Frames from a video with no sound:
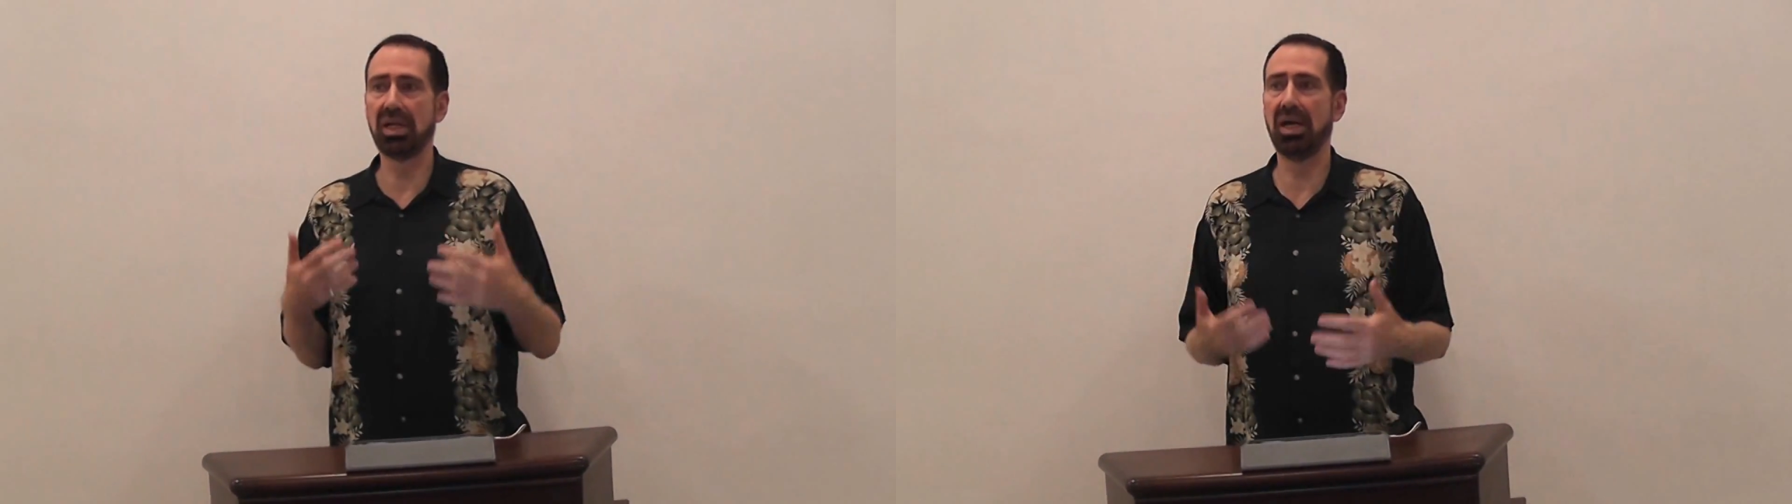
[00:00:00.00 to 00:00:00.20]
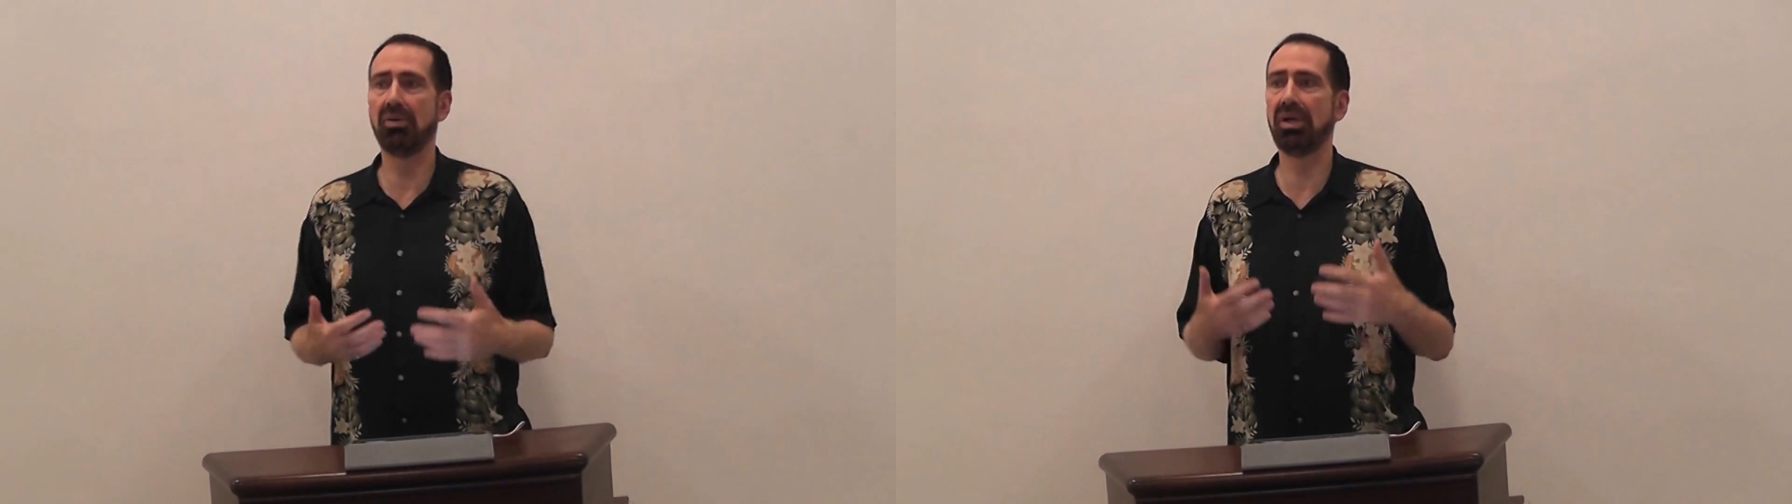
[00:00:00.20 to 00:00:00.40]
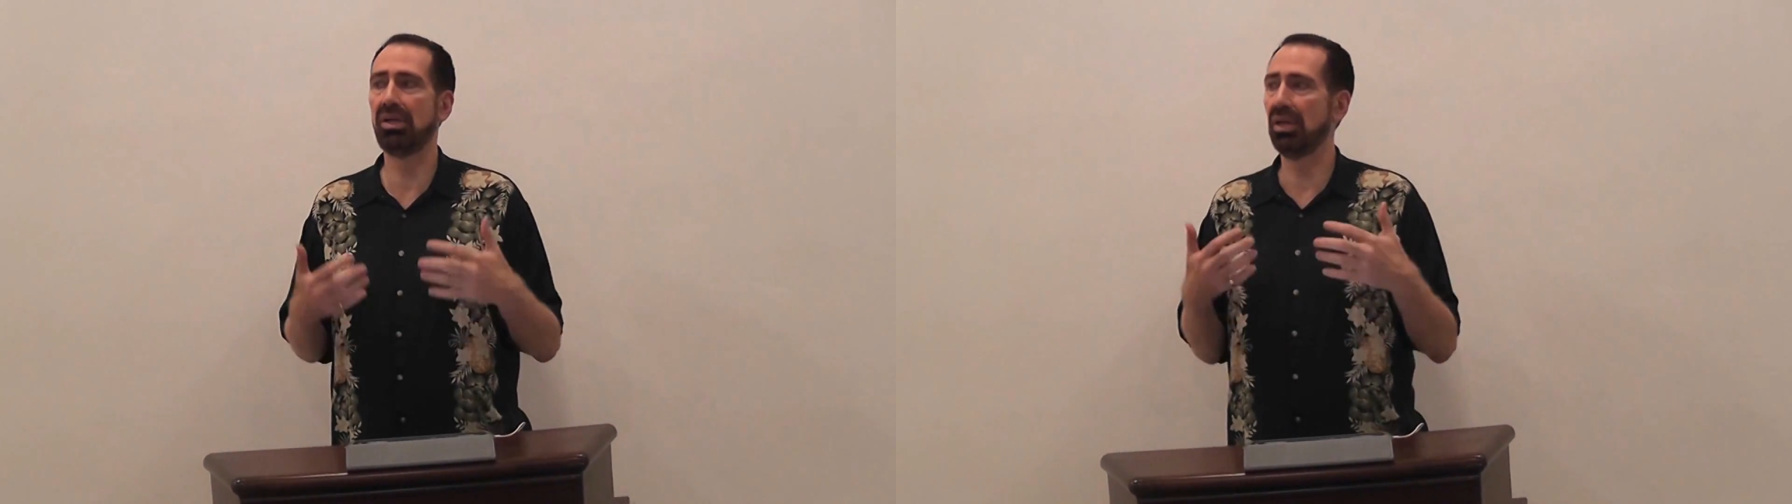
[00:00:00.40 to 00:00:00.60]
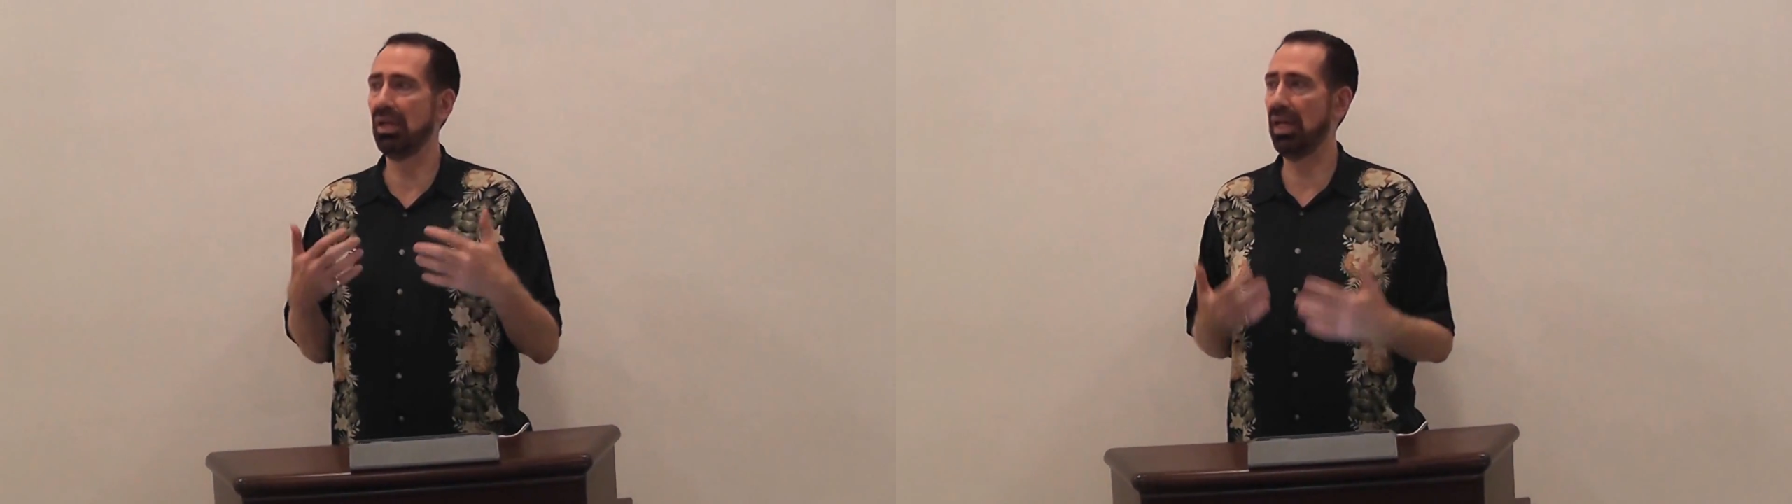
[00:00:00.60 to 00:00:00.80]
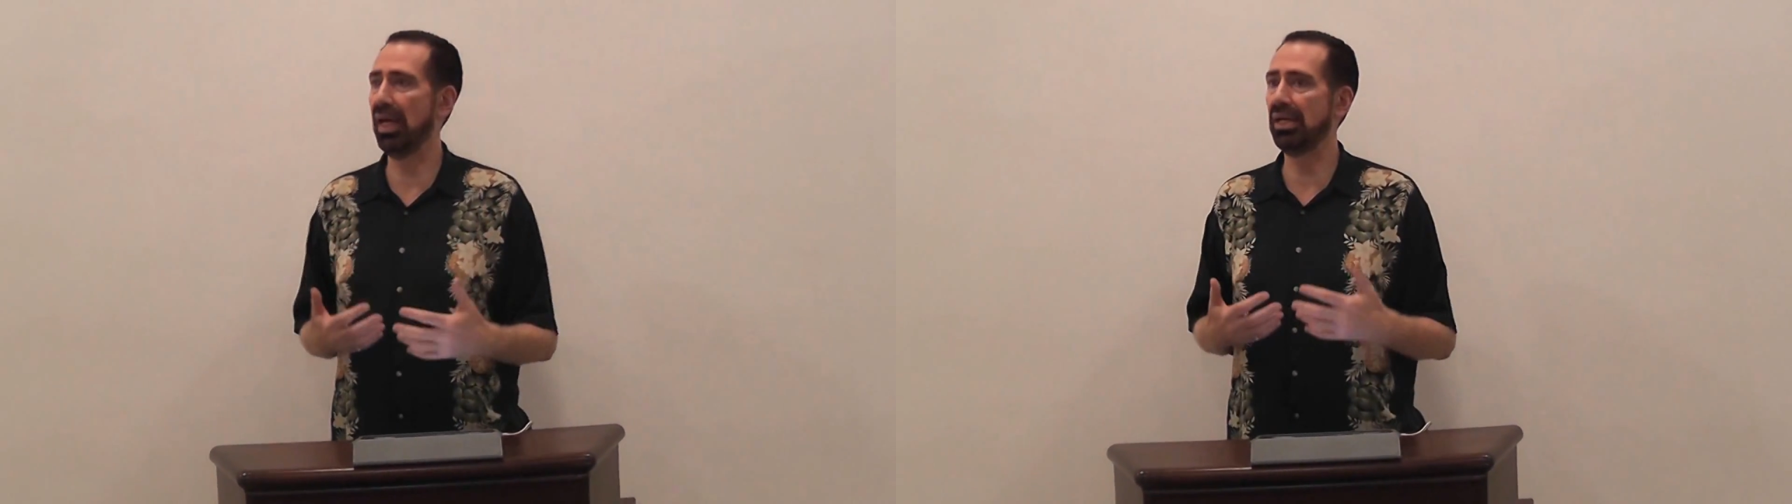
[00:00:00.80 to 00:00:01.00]
carry the
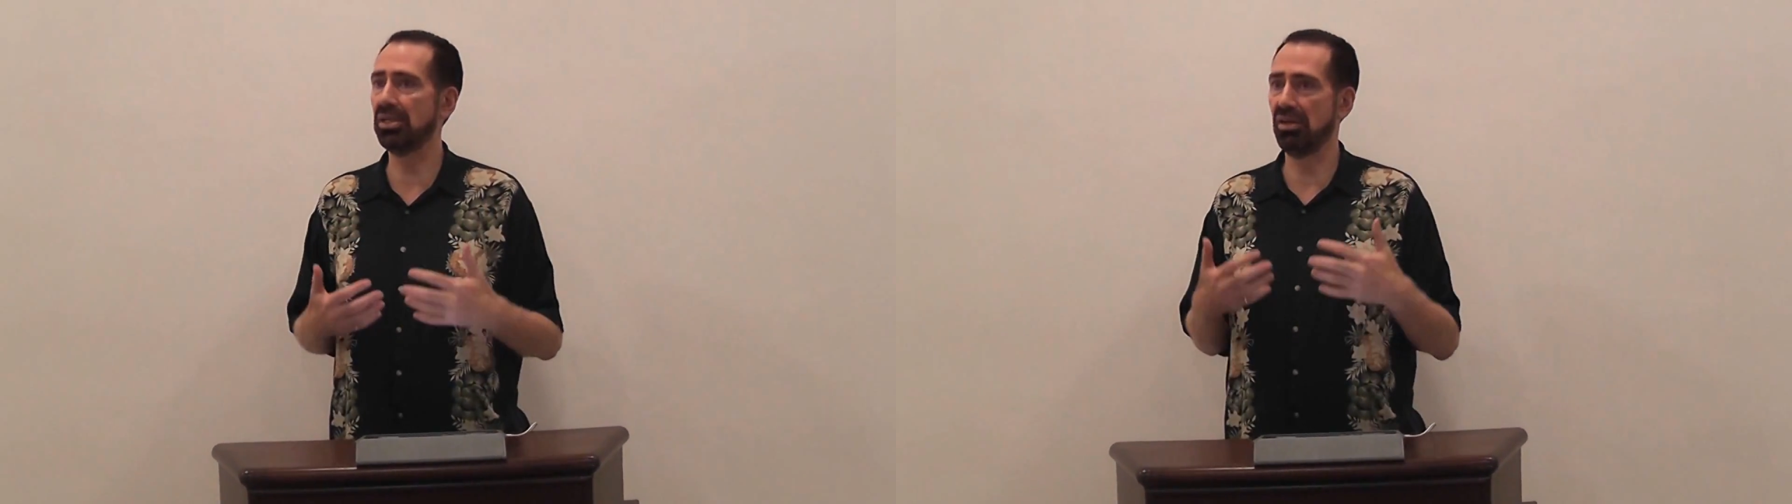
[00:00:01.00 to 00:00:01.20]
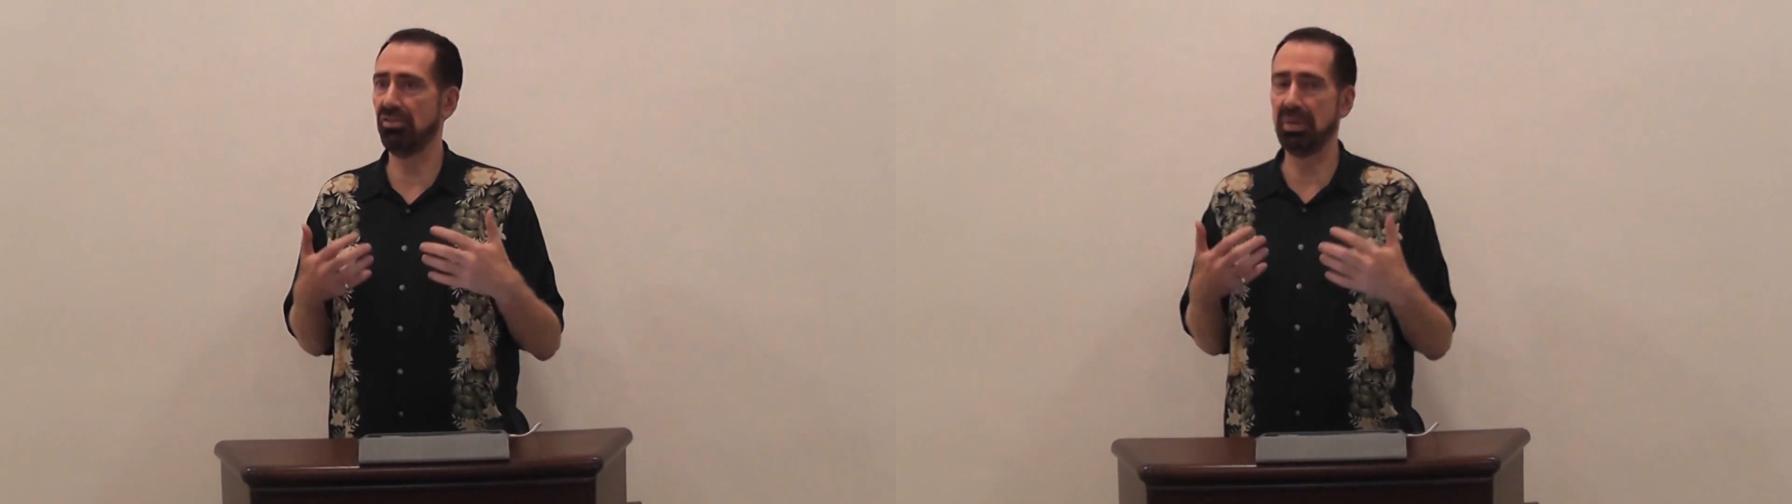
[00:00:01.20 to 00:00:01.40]
light of